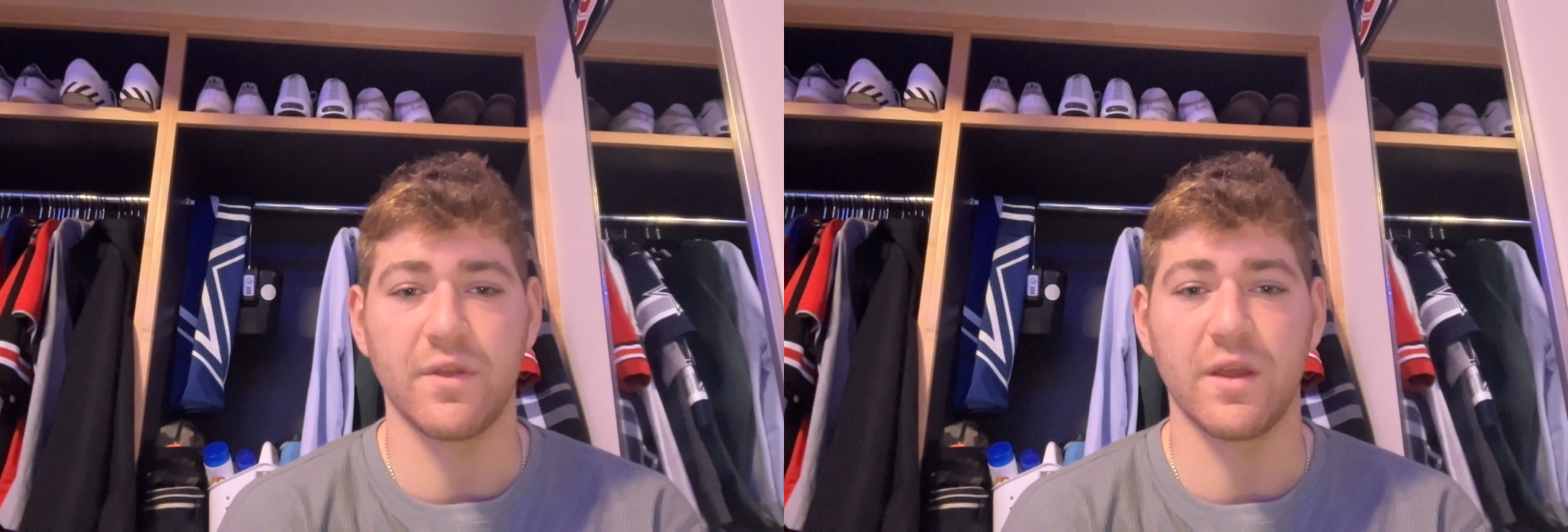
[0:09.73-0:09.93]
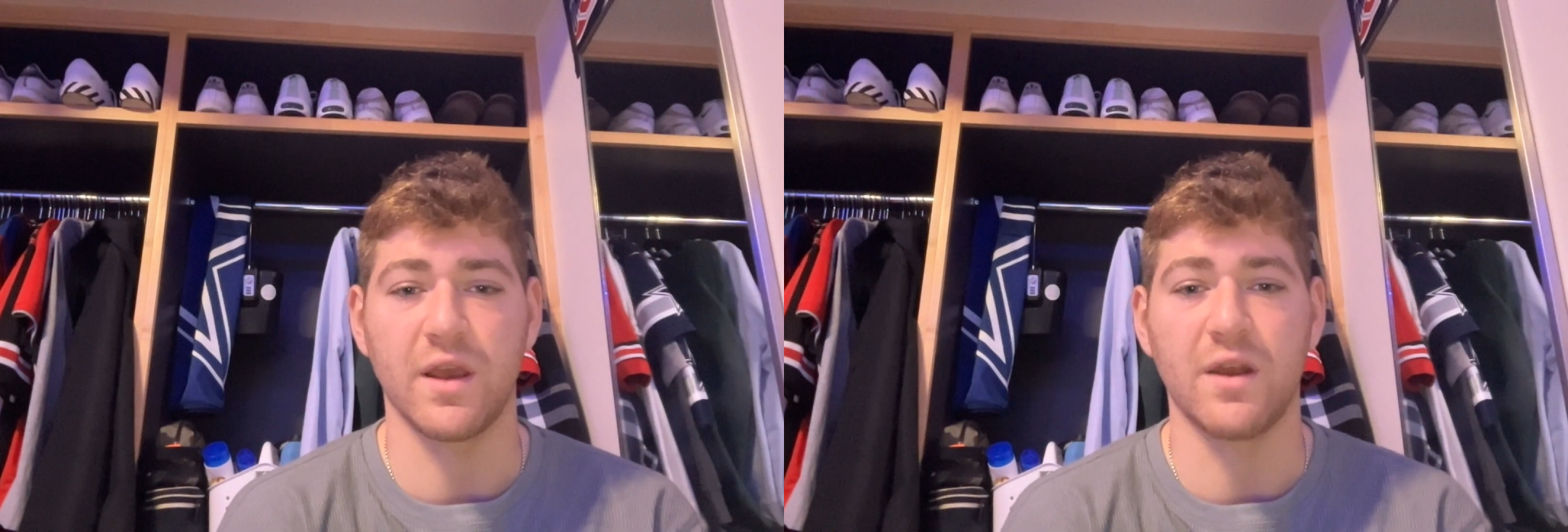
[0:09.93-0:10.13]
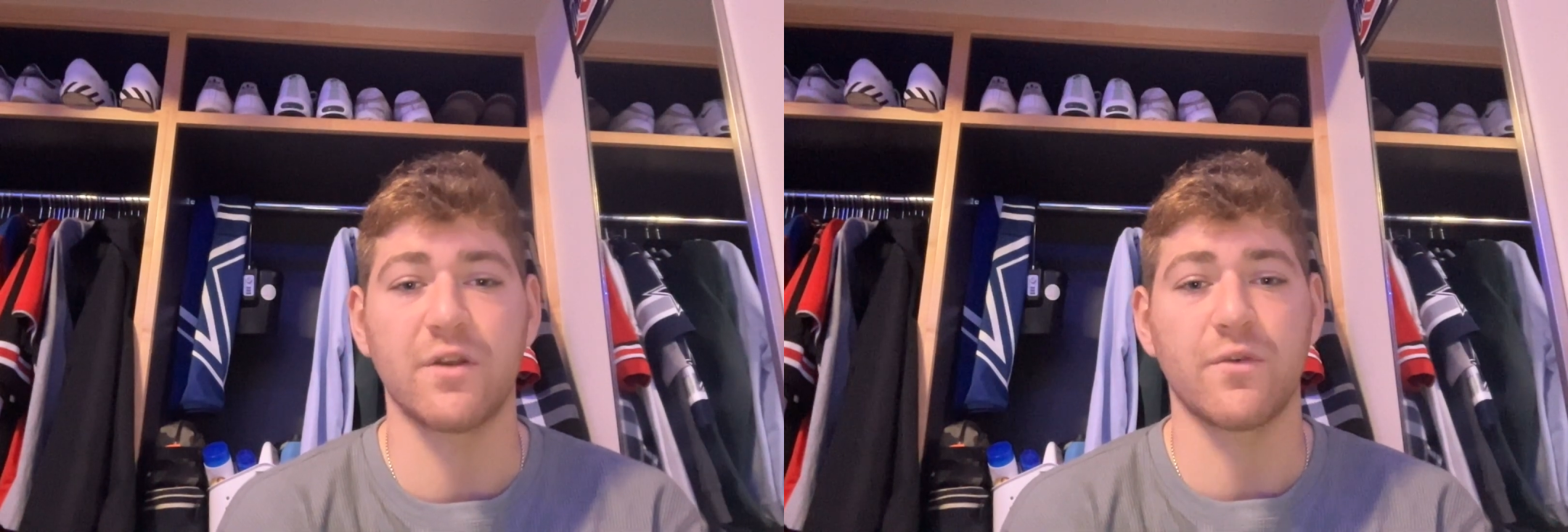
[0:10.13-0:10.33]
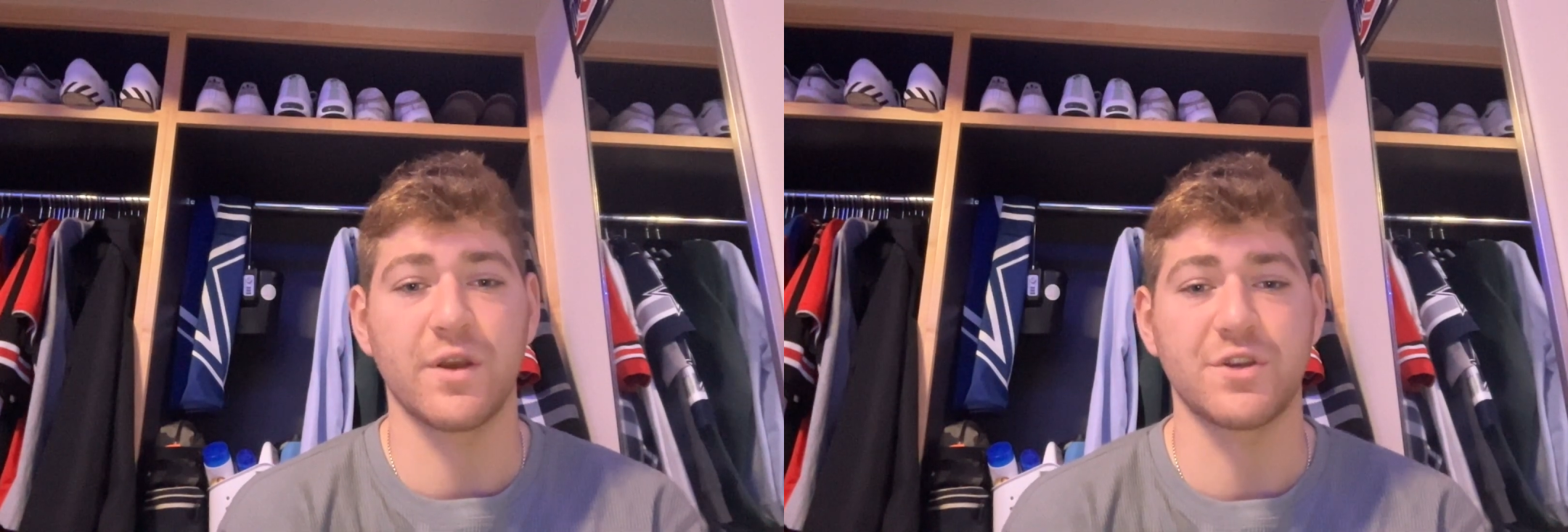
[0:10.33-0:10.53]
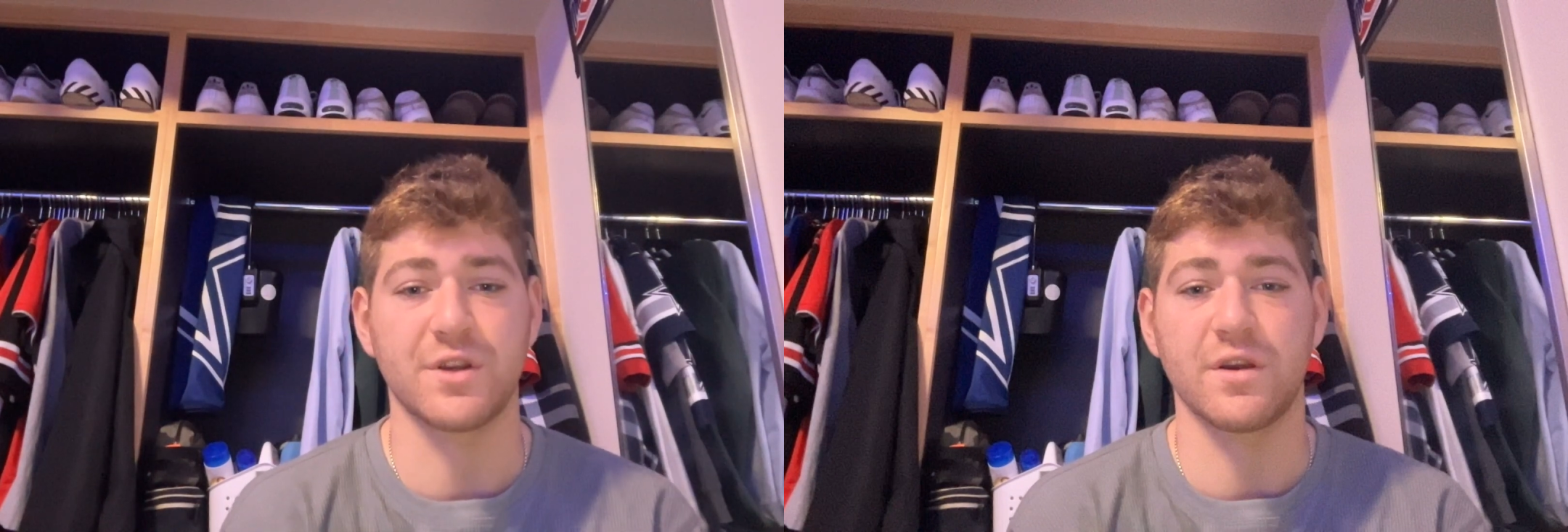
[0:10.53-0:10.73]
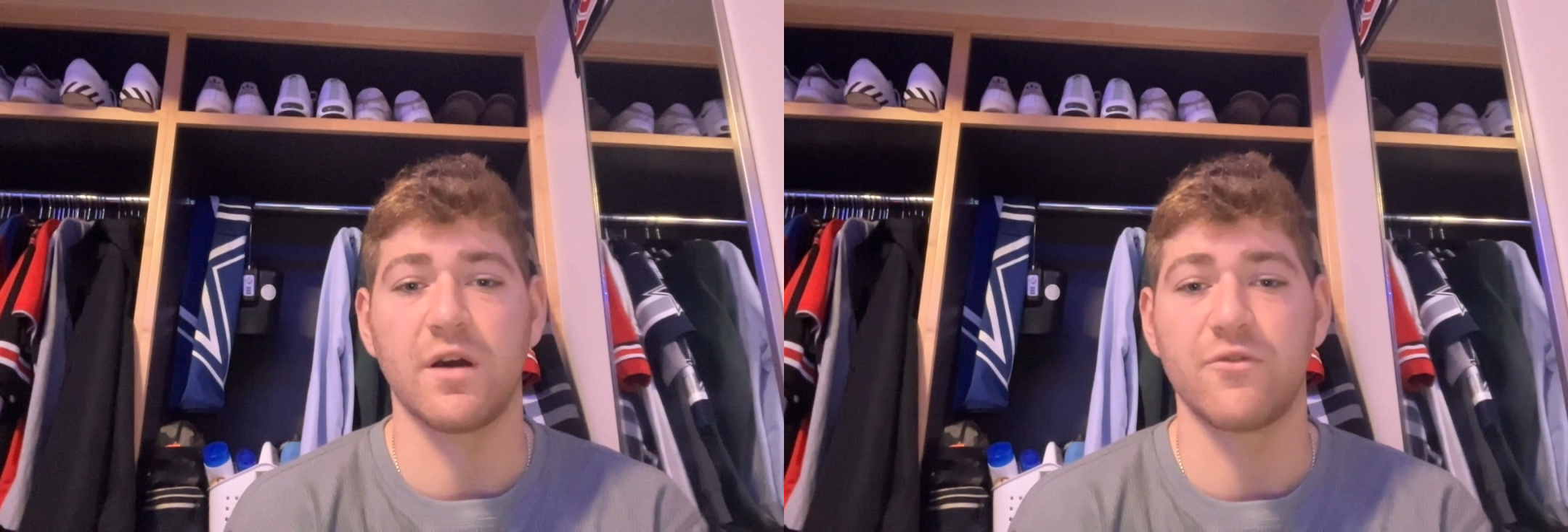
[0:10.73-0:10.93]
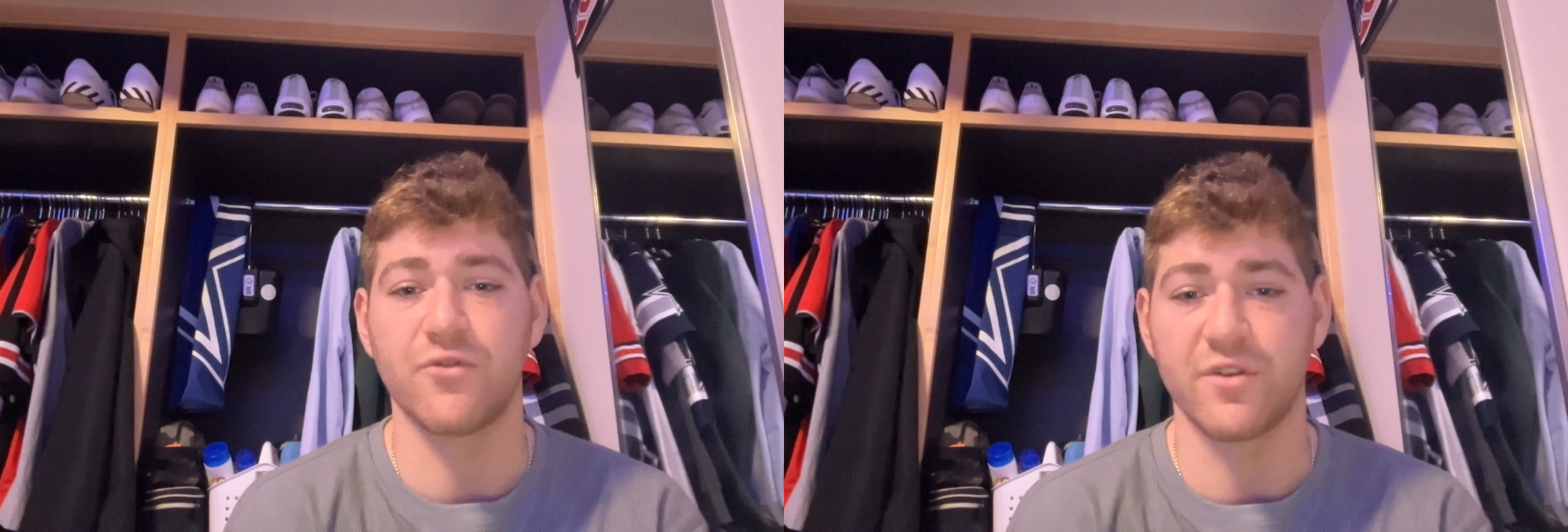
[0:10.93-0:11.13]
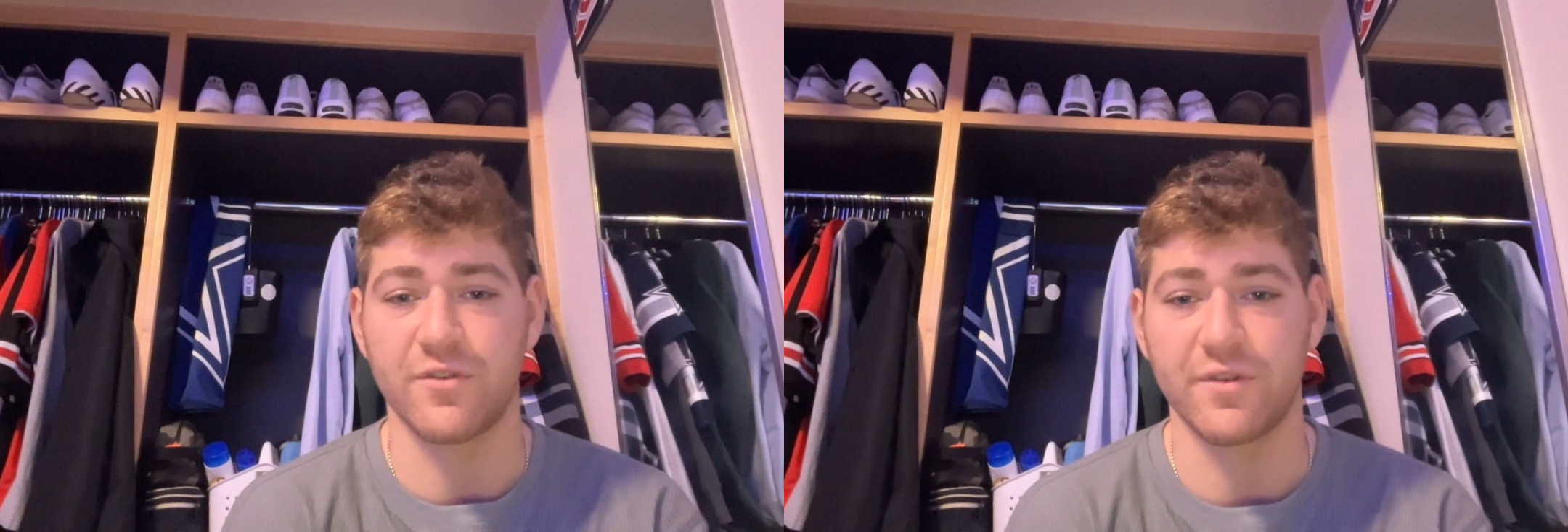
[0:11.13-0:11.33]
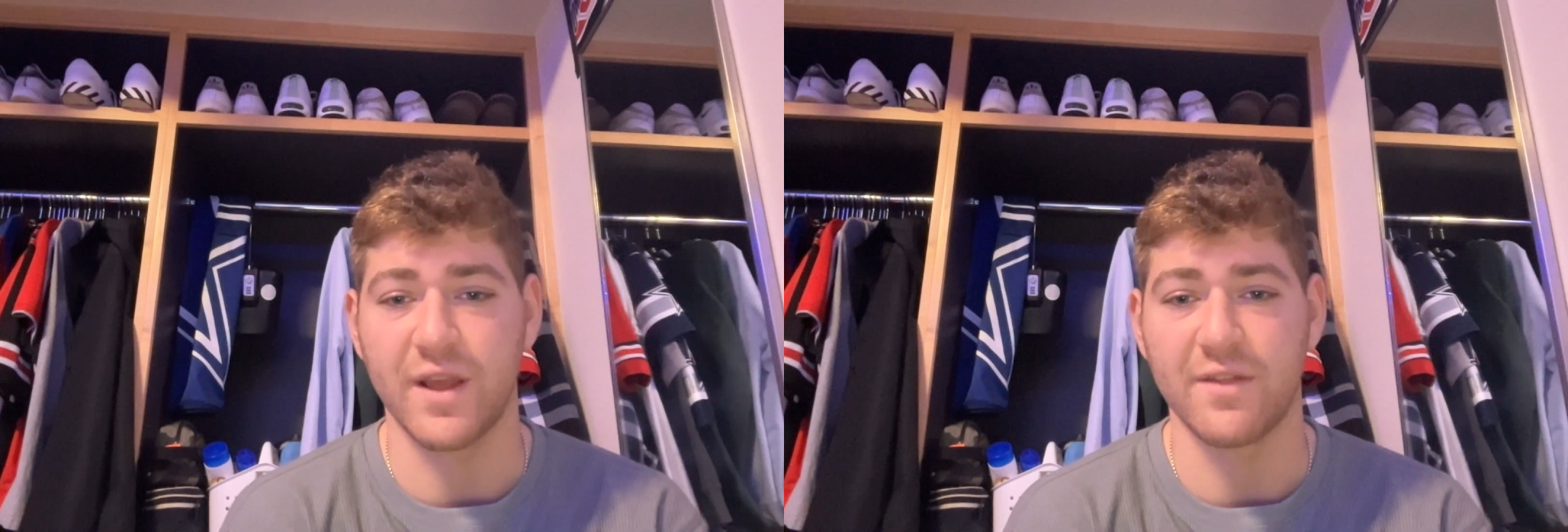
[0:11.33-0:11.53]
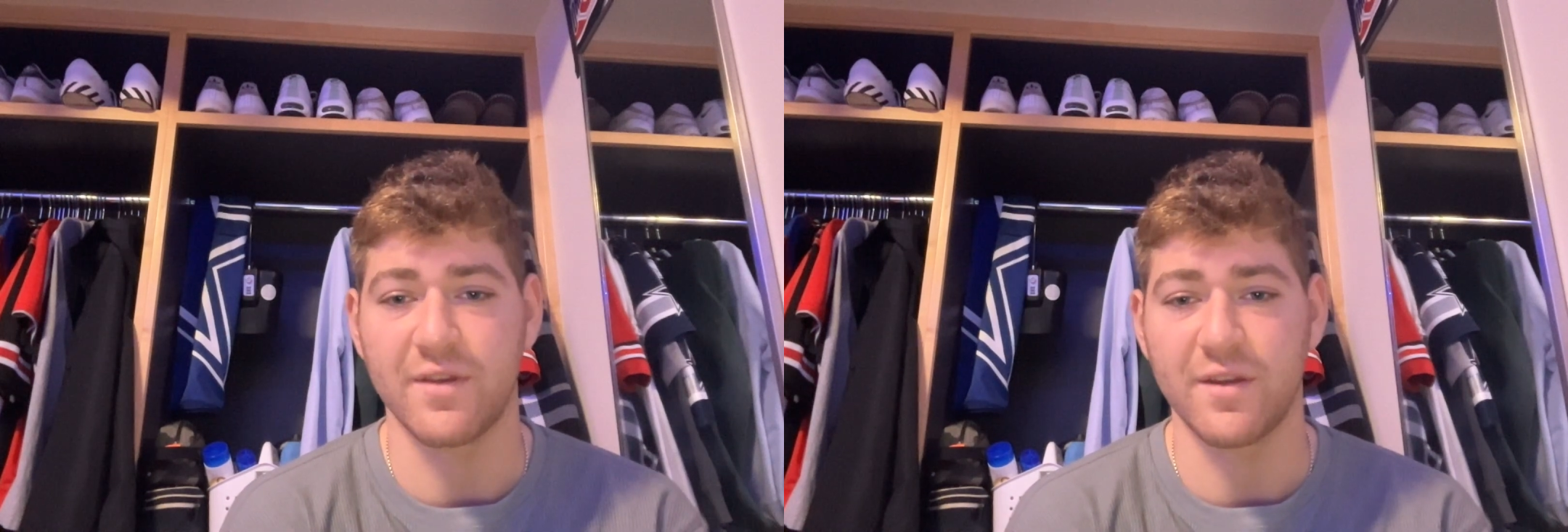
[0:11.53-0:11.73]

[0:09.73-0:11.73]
the integration of traditional dance